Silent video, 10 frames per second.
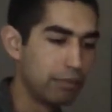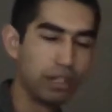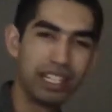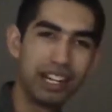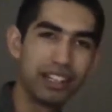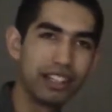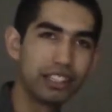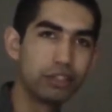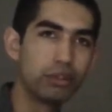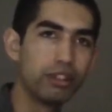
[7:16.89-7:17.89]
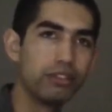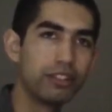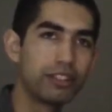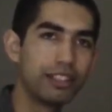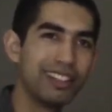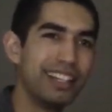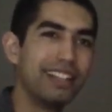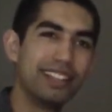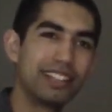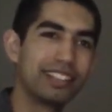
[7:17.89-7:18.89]
but not a lot on your 12 volt rail,
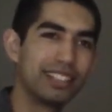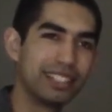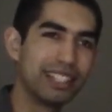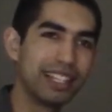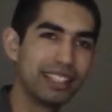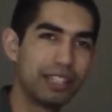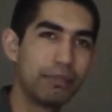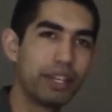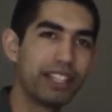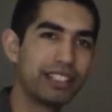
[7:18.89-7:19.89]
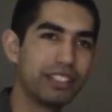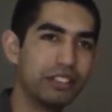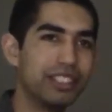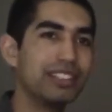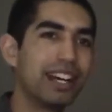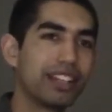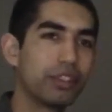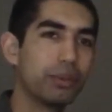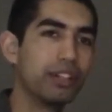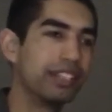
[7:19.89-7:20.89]
that's a good sign that the PSU is not
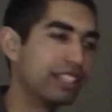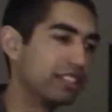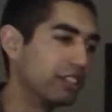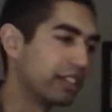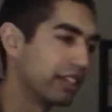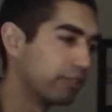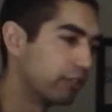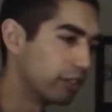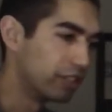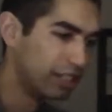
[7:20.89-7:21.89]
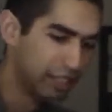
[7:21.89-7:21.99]
the one that you're looking for.